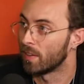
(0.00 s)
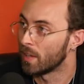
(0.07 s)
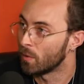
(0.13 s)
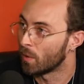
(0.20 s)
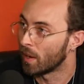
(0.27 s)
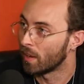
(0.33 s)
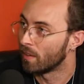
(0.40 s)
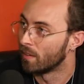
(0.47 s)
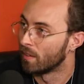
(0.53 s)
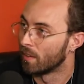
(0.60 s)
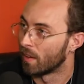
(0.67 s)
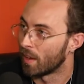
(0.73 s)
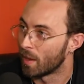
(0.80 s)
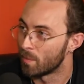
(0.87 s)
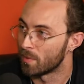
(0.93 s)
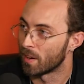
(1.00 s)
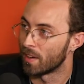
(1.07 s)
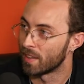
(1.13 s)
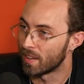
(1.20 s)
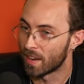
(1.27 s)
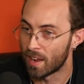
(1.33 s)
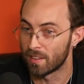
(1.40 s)
anyway am
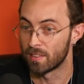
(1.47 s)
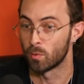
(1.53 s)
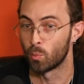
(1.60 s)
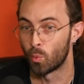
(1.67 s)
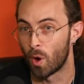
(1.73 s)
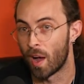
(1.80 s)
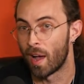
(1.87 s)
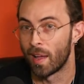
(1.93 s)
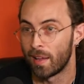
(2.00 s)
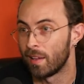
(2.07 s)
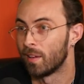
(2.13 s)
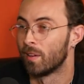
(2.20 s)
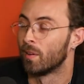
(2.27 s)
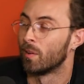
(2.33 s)
trying to get out is why